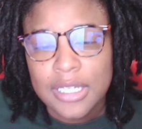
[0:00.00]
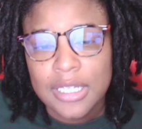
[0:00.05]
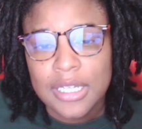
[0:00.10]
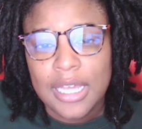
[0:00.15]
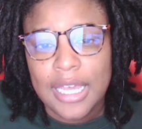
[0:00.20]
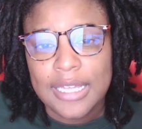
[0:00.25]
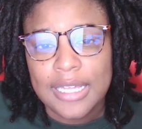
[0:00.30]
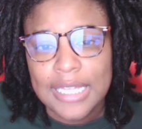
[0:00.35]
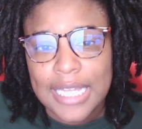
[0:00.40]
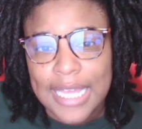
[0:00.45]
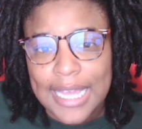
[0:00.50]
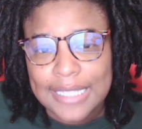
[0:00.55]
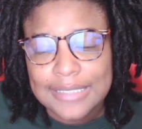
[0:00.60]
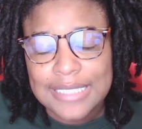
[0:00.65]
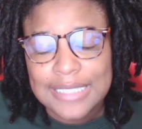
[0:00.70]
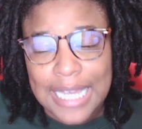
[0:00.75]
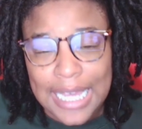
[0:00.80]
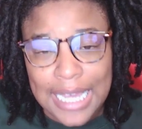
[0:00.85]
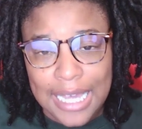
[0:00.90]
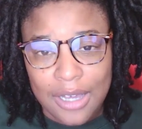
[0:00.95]
And that's
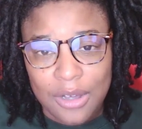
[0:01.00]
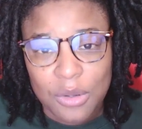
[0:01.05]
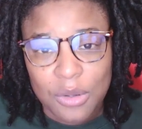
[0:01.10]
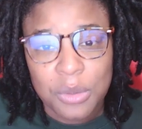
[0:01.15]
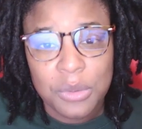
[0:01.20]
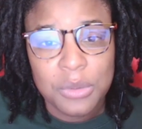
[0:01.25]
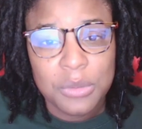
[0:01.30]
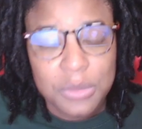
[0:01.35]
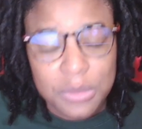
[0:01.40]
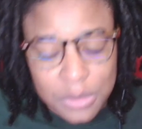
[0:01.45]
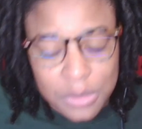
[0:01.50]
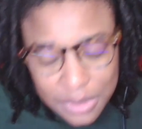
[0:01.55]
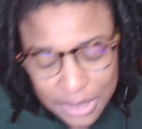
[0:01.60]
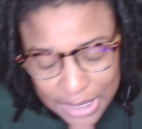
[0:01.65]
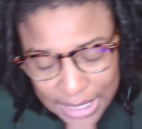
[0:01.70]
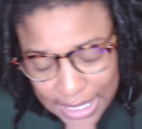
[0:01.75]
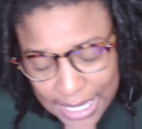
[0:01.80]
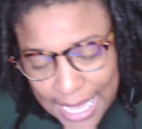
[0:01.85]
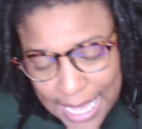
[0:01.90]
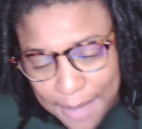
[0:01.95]
how
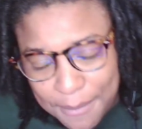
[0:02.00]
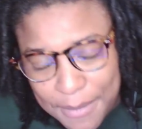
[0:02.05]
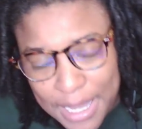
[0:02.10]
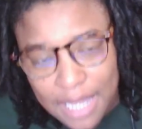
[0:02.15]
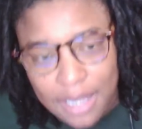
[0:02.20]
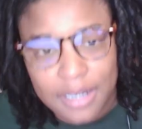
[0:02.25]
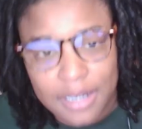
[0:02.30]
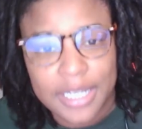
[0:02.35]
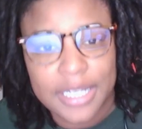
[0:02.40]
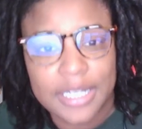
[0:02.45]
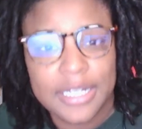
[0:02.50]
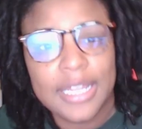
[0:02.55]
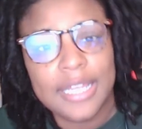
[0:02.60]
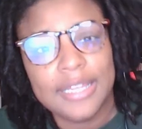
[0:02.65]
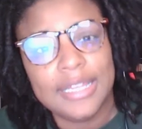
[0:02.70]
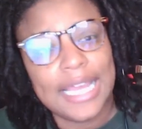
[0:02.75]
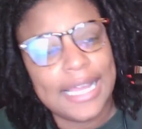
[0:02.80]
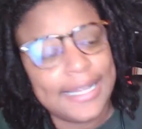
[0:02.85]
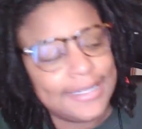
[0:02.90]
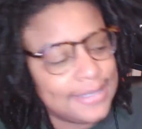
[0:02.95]
they got married,
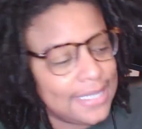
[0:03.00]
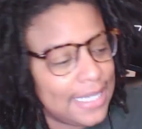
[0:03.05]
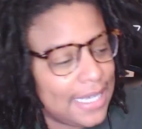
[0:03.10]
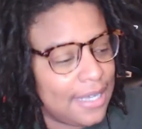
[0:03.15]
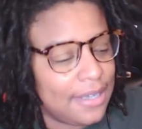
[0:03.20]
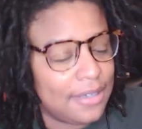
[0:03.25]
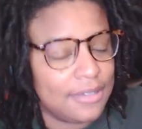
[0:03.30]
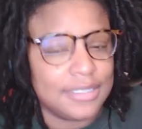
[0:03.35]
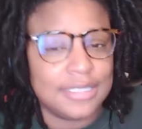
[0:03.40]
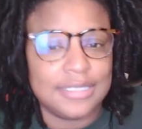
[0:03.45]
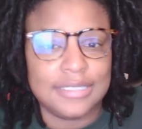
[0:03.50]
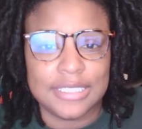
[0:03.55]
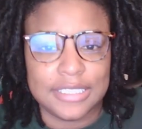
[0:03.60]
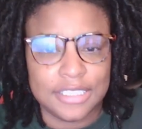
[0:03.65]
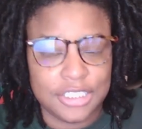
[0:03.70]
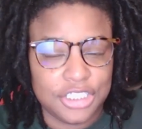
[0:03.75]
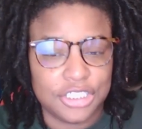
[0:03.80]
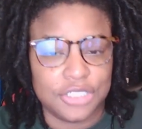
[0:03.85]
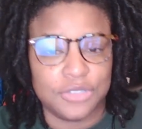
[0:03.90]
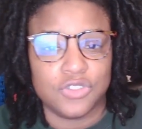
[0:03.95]
and that's how the
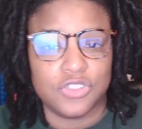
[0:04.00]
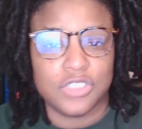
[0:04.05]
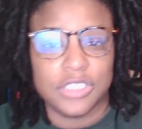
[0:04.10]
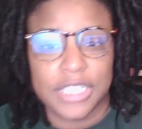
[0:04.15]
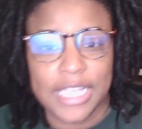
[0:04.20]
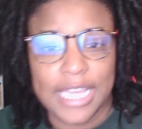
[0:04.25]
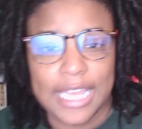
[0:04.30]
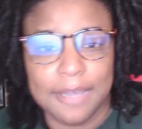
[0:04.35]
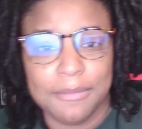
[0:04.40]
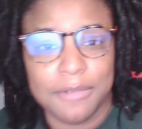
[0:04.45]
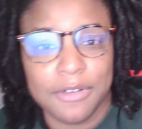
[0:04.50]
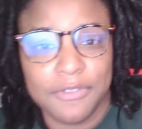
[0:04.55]
6 children came to